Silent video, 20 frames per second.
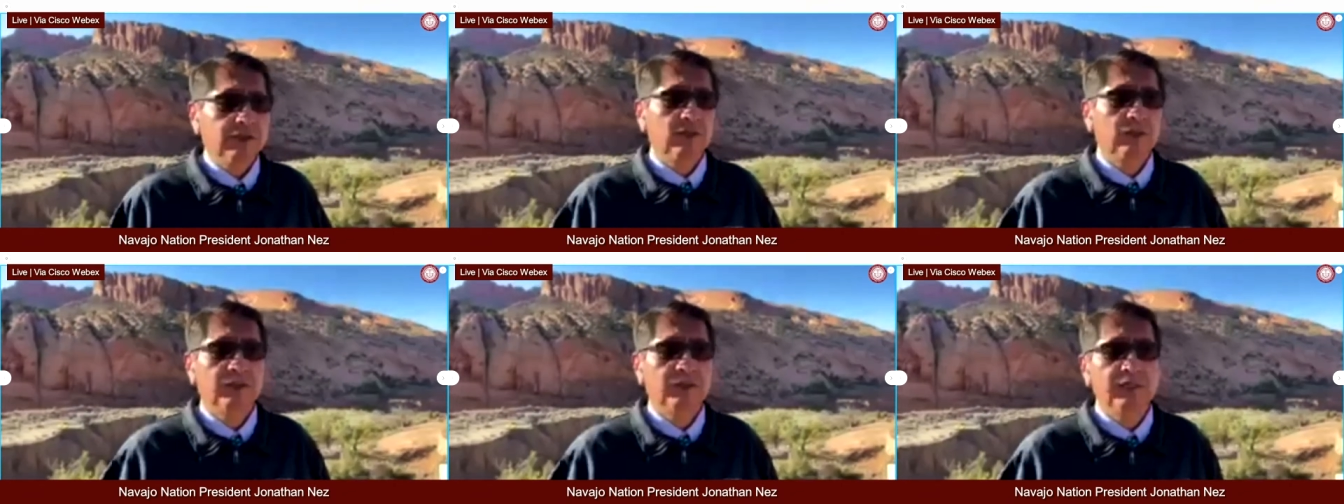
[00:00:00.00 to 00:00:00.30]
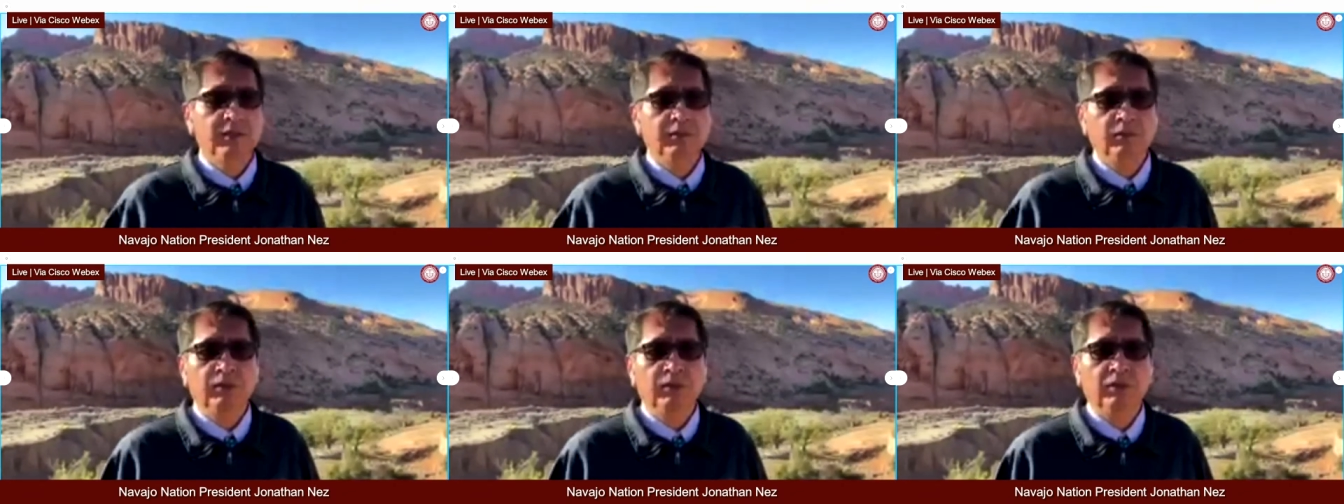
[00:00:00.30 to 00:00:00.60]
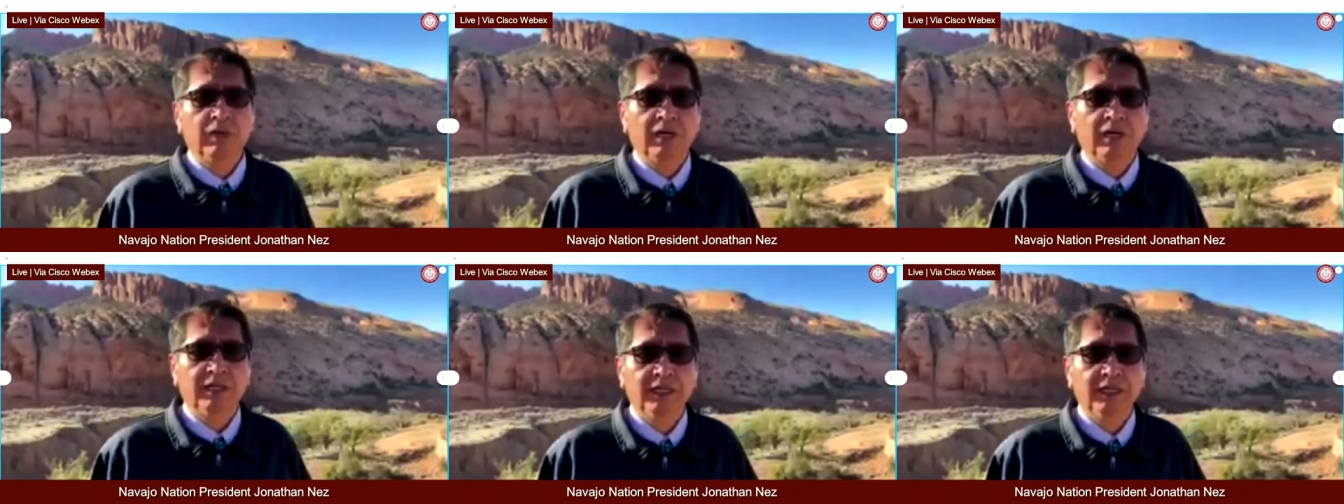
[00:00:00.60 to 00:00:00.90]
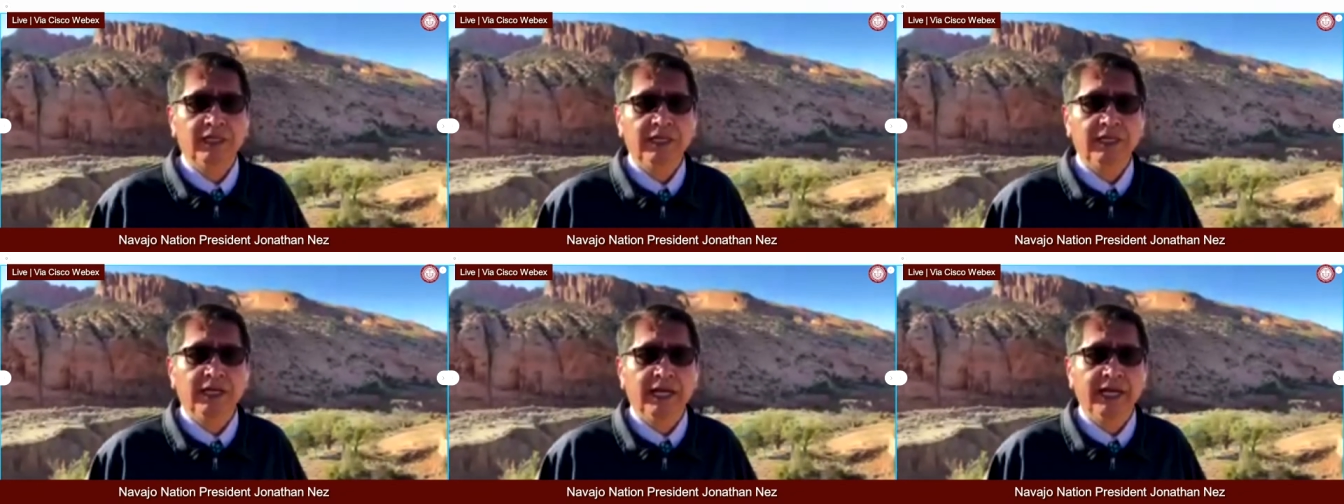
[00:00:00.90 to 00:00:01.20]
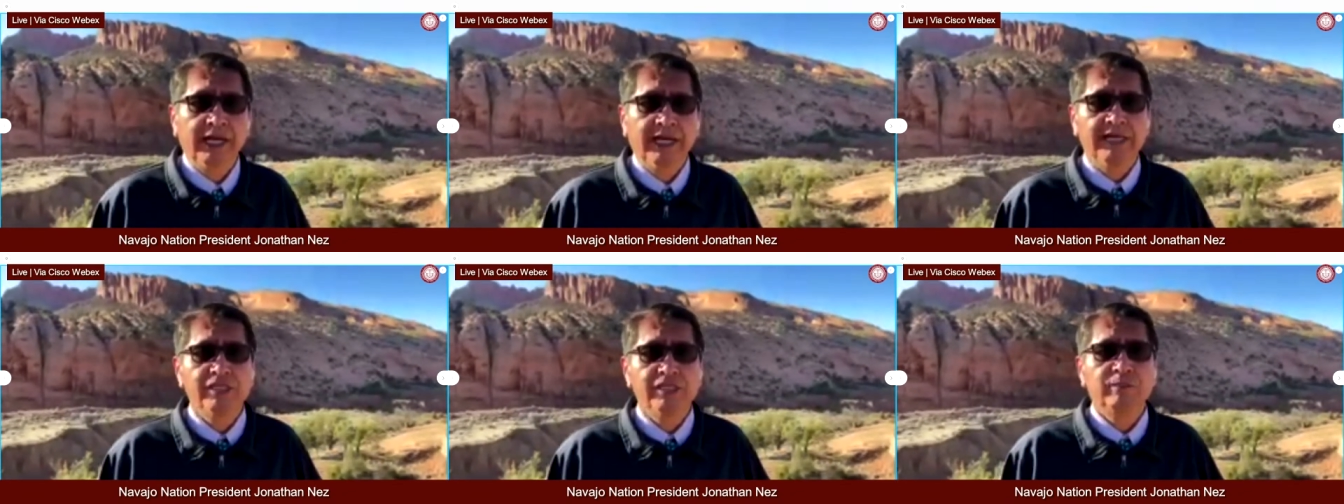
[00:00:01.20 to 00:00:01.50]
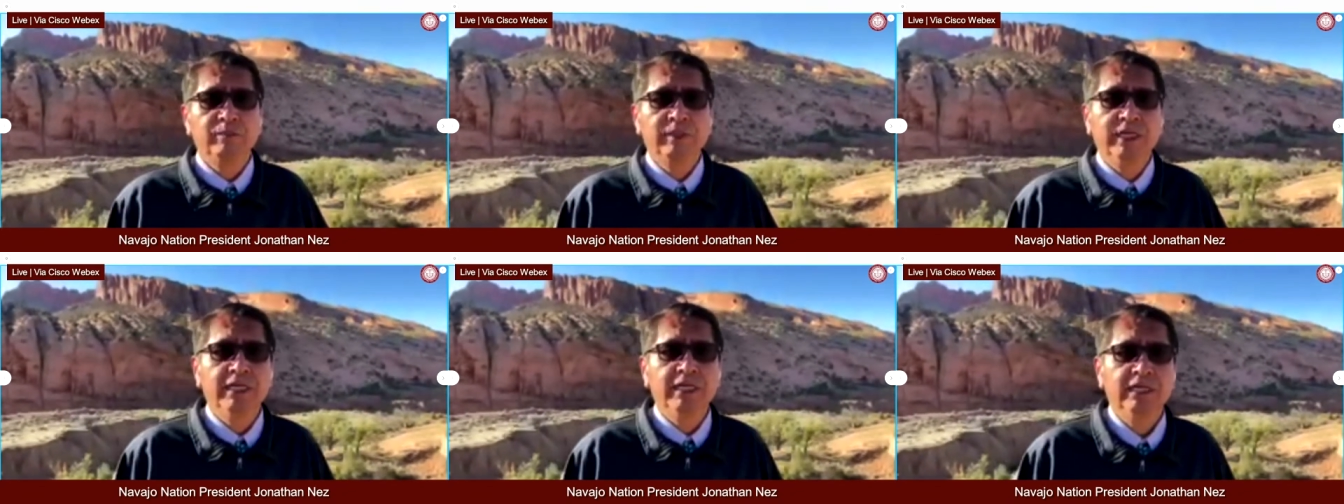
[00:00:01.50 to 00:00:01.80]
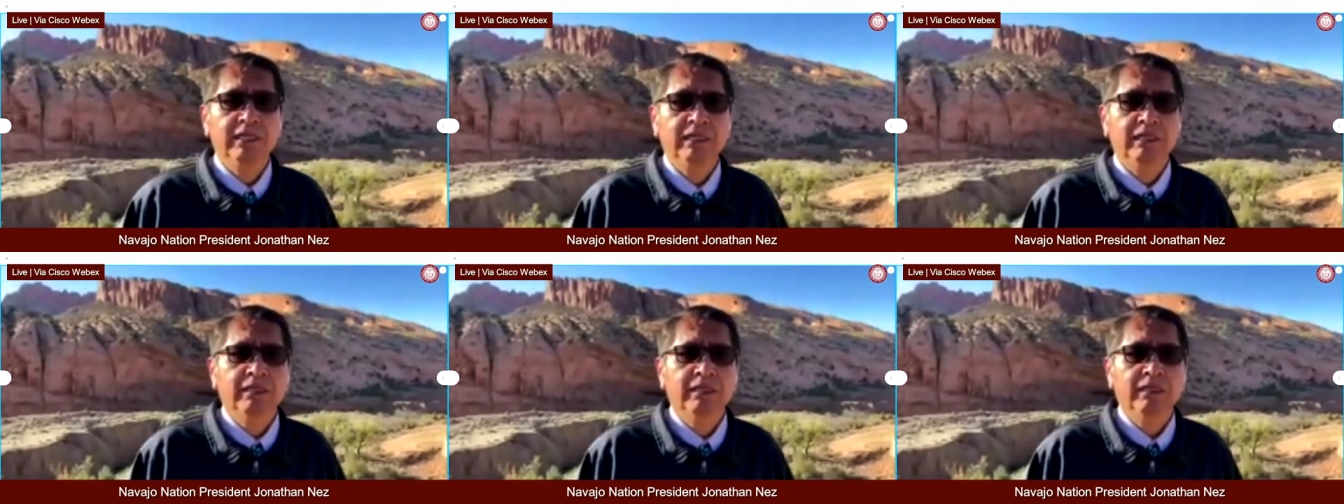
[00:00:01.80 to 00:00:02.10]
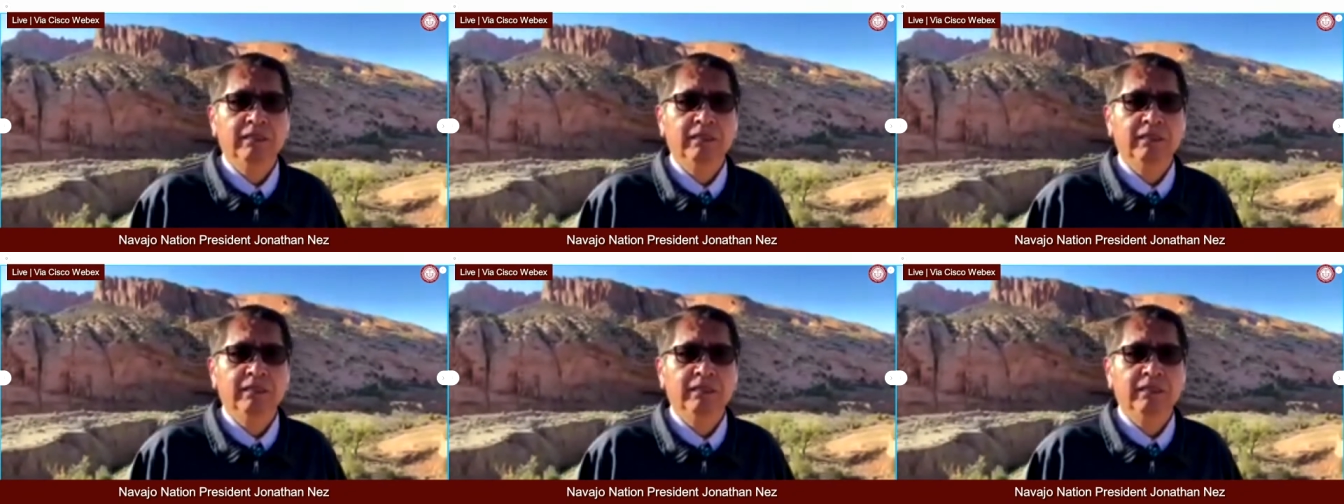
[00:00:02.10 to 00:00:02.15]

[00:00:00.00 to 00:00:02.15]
you know, we were on NIHB,